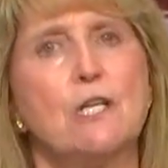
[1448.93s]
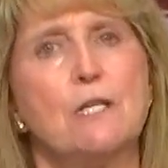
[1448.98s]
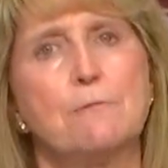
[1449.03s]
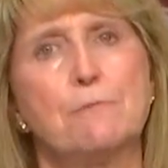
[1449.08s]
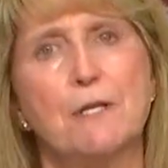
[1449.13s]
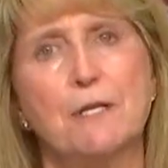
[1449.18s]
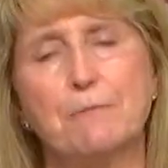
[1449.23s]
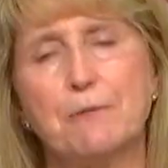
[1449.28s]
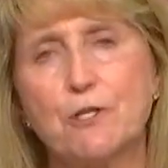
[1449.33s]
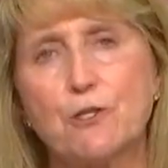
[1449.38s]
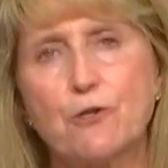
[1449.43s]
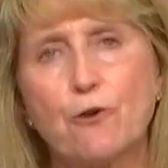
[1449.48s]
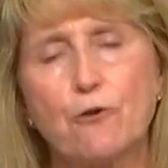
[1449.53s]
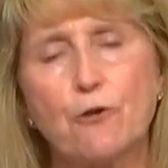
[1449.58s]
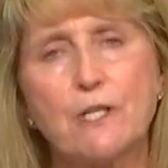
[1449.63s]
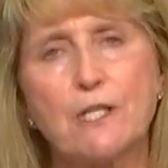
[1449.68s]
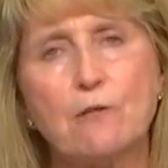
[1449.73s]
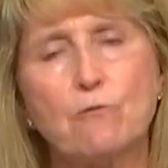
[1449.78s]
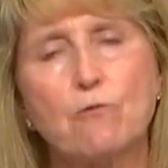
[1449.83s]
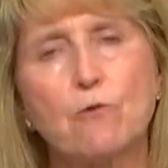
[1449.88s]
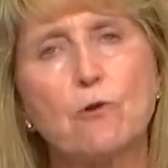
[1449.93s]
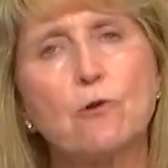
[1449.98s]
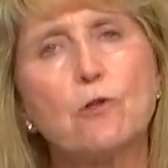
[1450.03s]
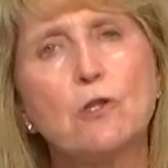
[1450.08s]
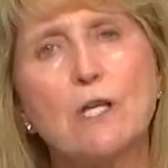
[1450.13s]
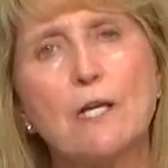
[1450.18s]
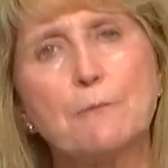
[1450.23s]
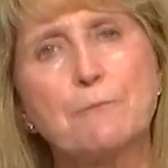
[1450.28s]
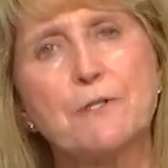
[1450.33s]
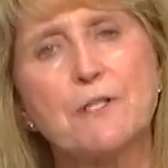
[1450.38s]
maybe turkey
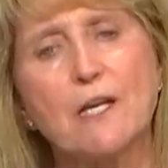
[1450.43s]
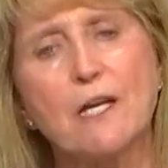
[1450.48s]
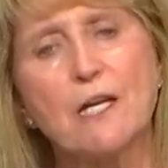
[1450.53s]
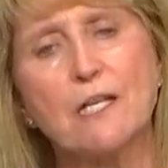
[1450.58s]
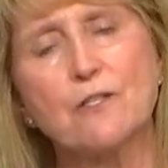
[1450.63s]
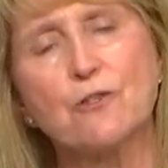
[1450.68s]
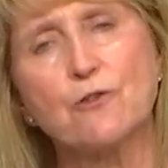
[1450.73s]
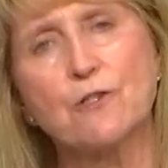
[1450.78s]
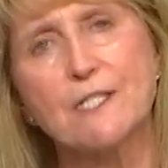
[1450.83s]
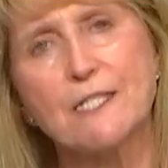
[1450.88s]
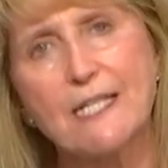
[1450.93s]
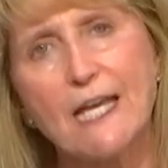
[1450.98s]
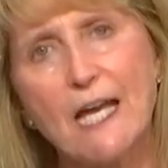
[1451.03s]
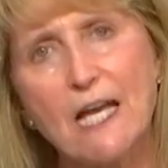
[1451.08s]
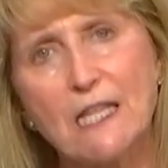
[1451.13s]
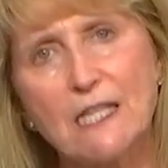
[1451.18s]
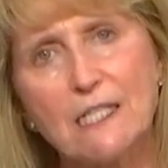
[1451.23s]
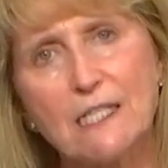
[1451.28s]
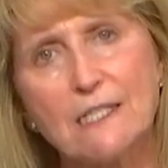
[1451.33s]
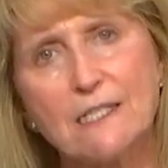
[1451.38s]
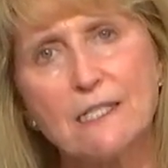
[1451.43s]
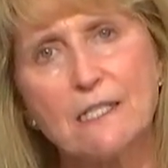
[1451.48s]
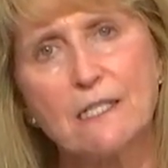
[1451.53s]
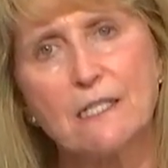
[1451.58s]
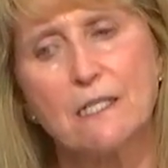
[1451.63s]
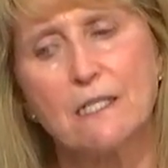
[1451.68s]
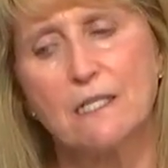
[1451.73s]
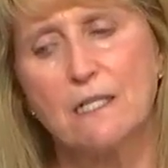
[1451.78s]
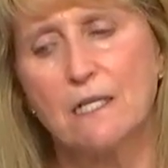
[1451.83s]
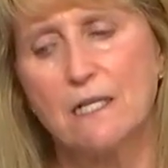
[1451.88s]
roll-ups on your salad,
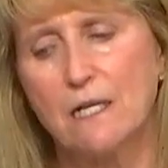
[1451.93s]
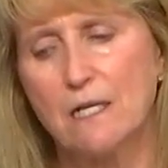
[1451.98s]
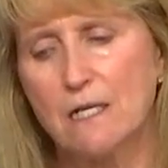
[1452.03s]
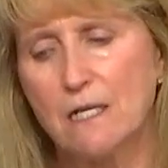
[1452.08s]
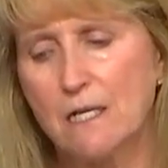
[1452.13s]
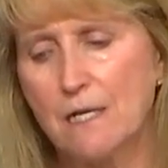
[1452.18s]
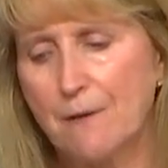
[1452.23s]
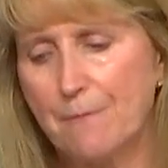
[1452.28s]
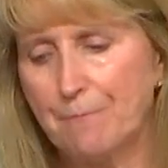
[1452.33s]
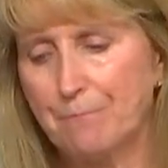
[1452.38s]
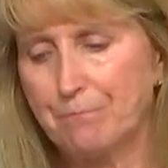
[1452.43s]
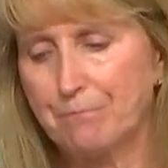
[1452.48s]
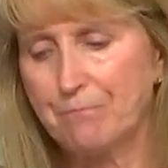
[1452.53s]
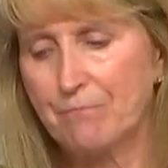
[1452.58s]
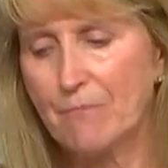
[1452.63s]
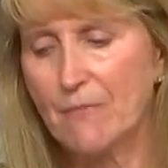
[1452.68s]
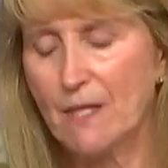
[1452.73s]
a